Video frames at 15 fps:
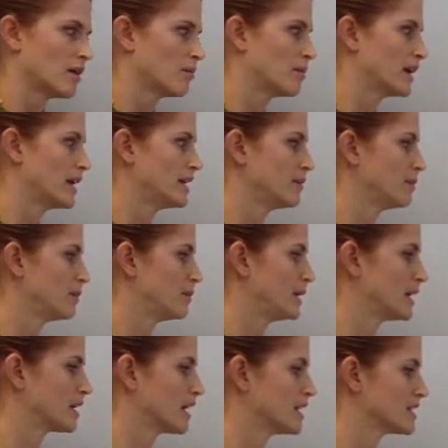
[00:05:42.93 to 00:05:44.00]
but
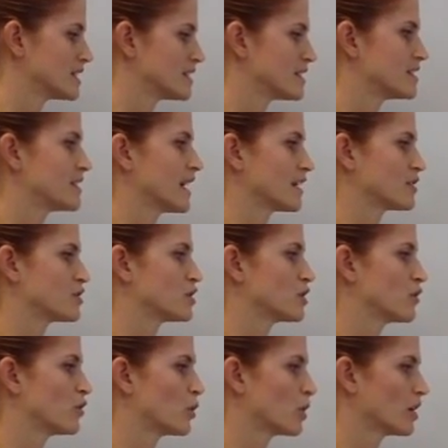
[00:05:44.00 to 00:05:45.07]
because this is x to the
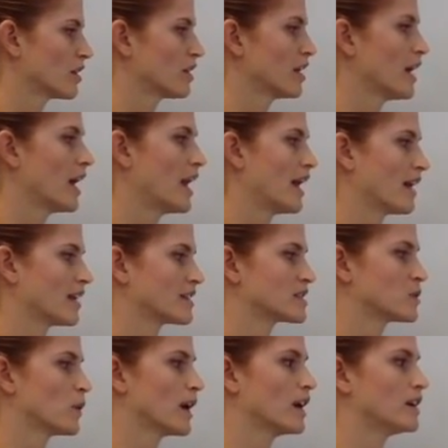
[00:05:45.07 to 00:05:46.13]
4th and x
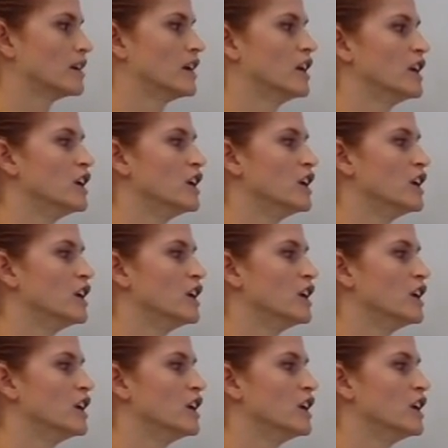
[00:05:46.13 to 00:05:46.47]
squared,